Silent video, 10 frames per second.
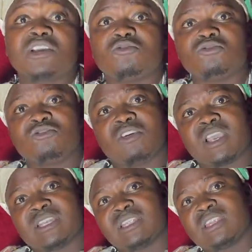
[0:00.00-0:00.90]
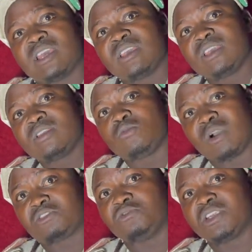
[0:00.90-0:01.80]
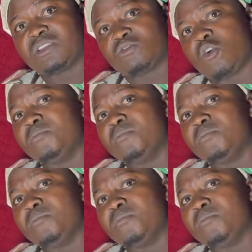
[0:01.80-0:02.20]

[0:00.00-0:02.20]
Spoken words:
and you do not get in there, what you need?